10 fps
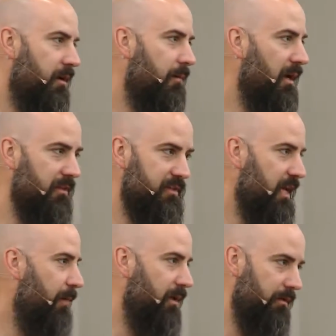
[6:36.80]
about the
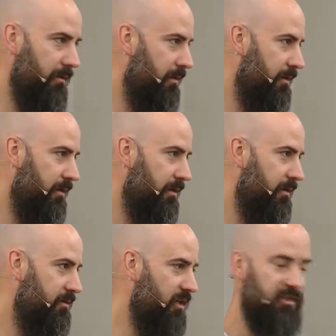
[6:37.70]
Sabbath.
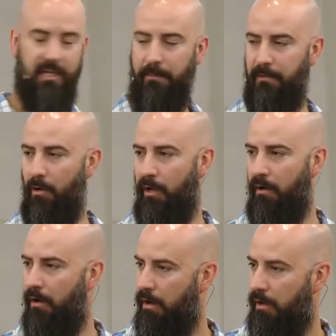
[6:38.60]
She just kept going
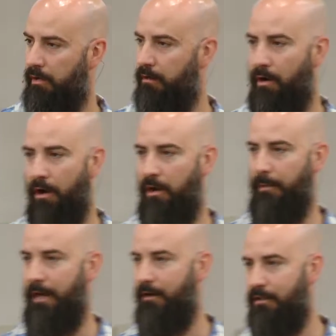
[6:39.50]
on and on
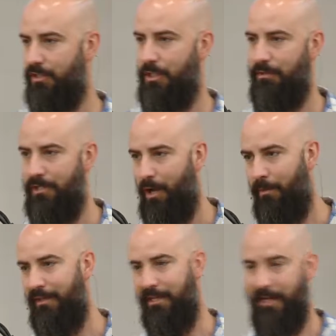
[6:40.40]
about it. And she would tell
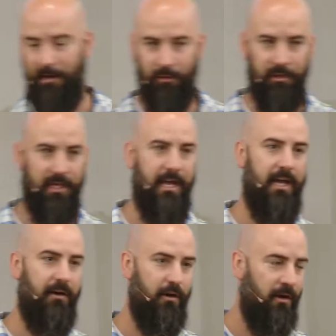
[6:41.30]
me that not only
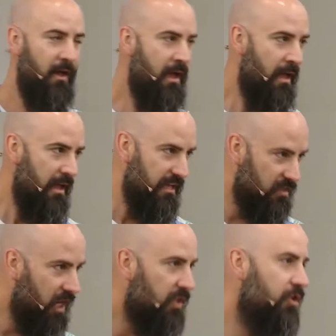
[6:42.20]
had her
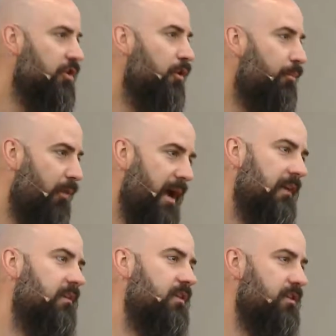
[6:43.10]
intentional
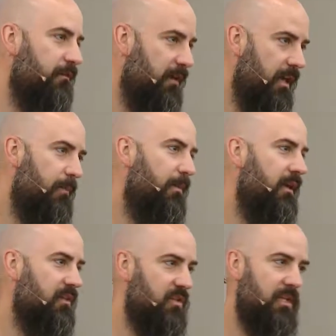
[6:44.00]
practice of
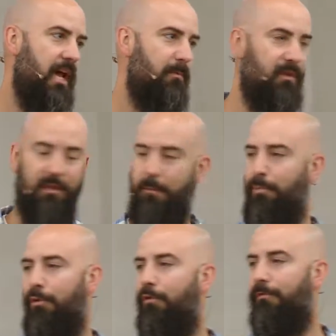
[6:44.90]
keeping Sabbath
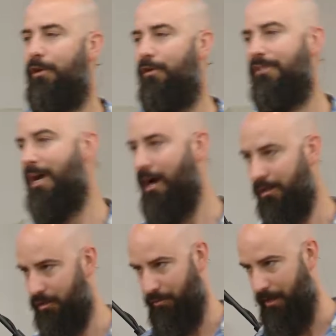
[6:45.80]
improved her
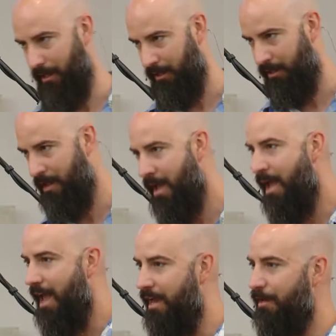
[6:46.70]
doctoring,
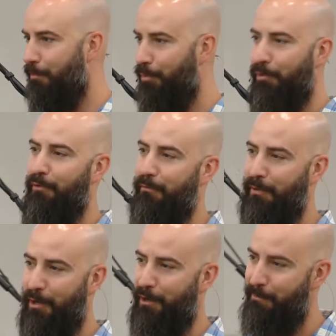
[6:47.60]
and improved
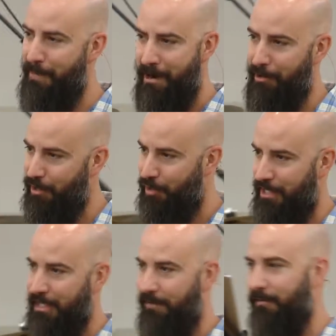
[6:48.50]
her marriage
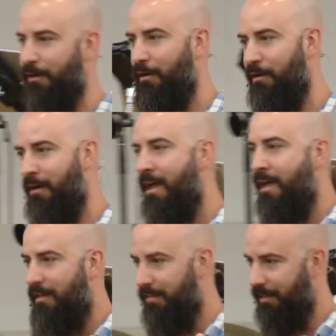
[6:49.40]
and given her
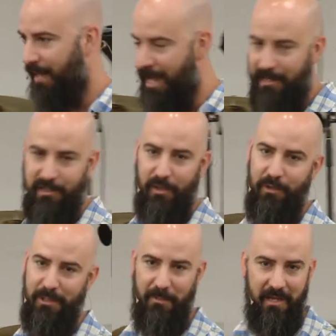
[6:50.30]
the
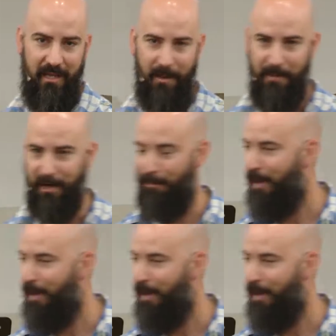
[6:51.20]
latitude to be a better